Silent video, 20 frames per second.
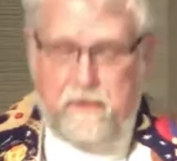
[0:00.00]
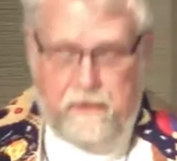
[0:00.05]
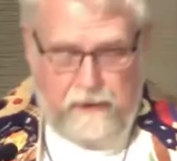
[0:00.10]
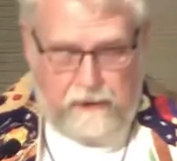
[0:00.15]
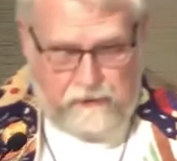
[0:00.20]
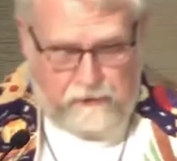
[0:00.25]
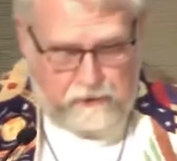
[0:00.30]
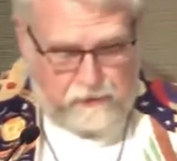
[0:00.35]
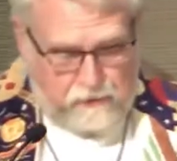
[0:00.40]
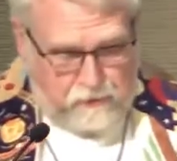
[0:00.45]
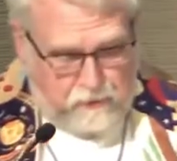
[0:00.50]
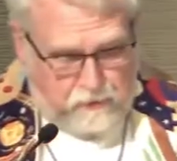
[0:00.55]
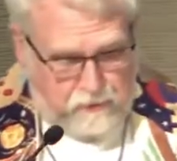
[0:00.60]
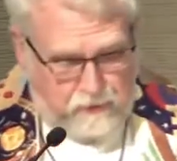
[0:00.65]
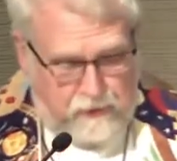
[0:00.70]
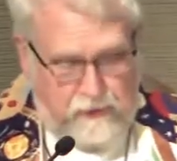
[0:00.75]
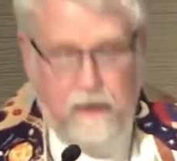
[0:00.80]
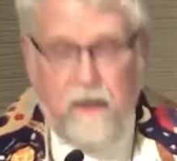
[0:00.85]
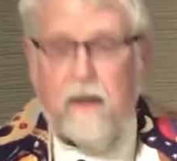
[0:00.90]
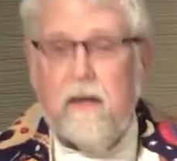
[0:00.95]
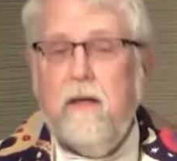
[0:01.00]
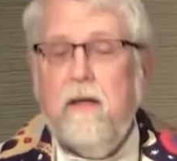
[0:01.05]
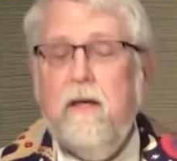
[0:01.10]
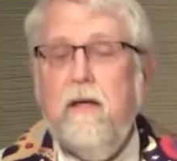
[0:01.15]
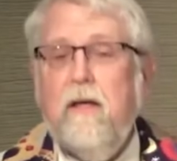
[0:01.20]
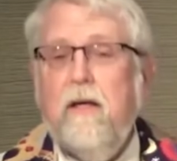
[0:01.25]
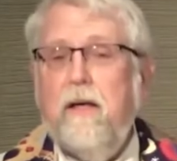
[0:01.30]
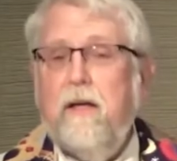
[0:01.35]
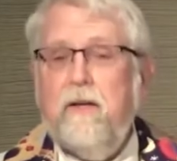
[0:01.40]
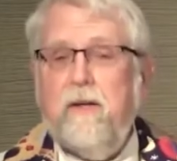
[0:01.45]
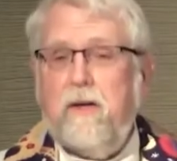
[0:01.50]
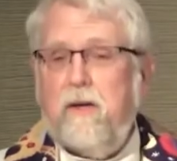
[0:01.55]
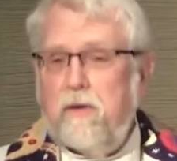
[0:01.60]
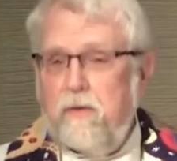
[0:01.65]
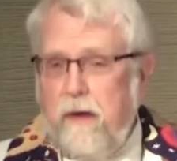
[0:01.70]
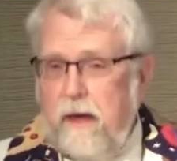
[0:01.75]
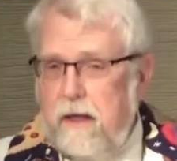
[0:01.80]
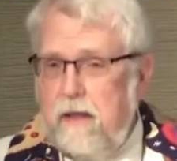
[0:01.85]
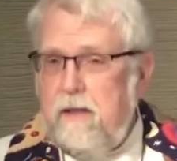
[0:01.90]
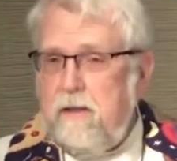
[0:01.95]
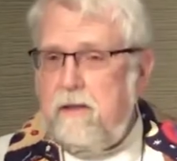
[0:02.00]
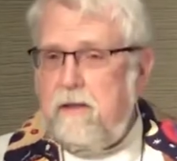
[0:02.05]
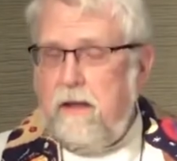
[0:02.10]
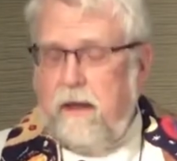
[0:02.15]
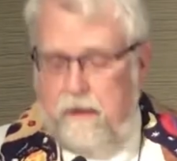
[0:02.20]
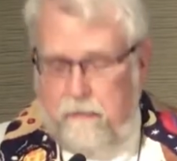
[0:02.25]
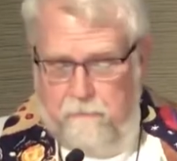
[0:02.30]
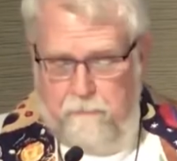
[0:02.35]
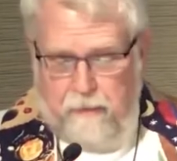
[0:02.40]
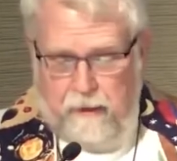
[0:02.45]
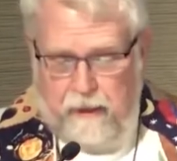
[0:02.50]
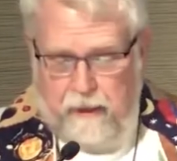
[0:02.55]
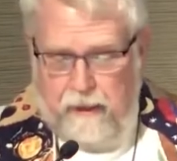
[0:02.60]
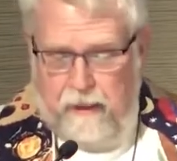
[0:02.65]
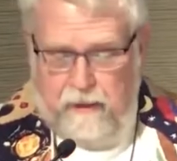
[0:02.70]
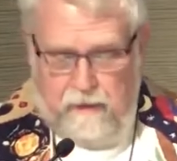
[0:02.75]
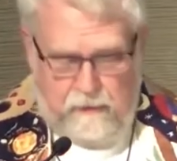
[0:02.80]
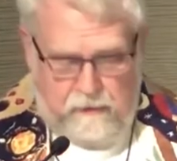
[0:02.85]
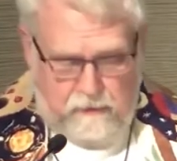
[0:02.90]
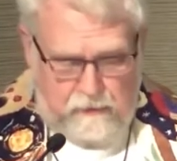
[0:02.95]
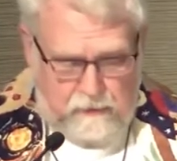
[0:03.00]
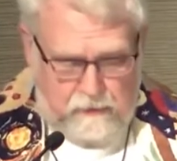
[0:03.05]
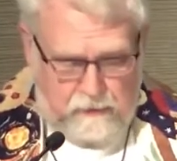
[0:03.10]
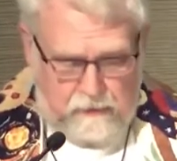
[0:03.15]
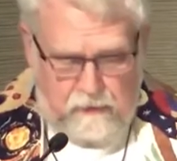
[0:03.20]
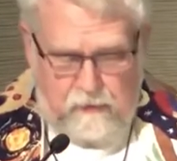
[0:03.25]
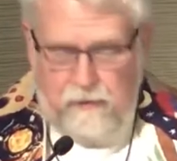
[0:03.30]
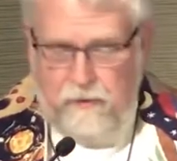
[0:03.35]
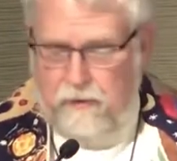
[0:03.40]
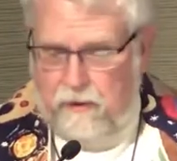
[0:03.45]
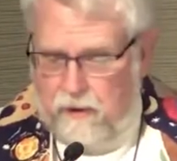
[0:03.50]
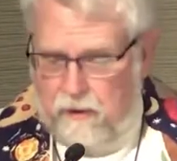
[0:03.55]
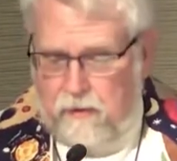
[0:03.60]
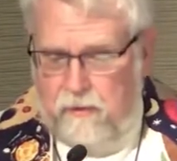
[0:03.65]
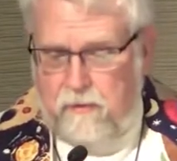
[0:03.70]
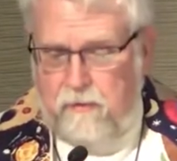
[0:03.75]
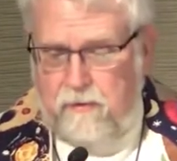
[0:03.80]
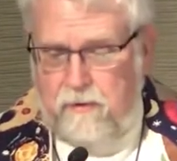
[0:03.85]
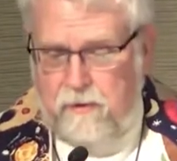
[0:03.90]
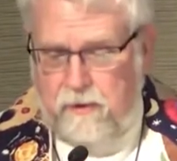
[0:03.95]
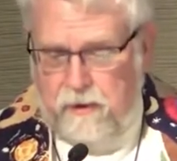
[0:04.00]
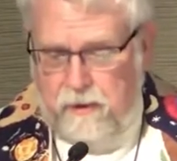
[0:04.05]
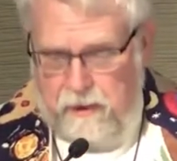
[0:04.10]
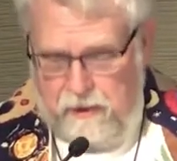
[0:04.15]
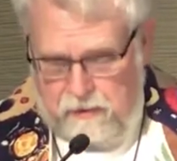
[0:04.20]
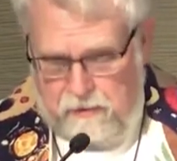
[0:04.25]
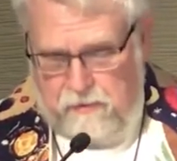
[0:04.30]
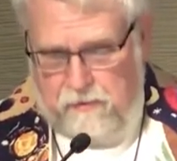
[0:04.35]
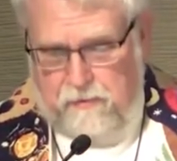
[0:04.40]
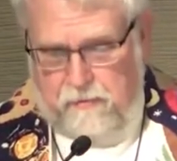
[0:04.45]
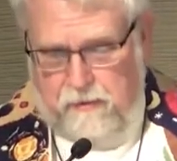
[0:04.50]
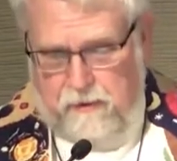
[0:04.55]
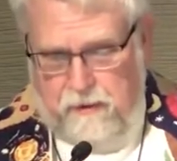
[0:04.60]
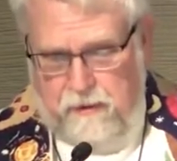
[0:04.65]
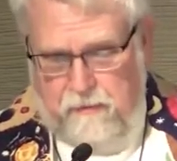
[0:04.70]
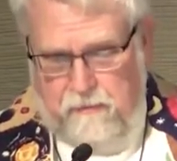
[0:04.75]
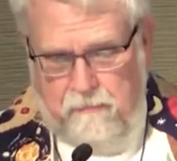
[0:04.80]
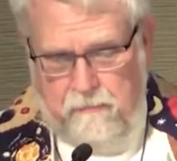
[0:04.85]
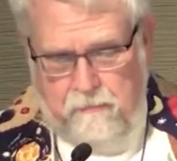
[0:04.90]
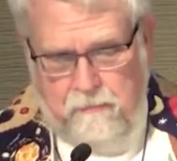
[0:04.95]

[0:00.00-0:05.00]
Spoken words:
territory in the greatest empire known to history.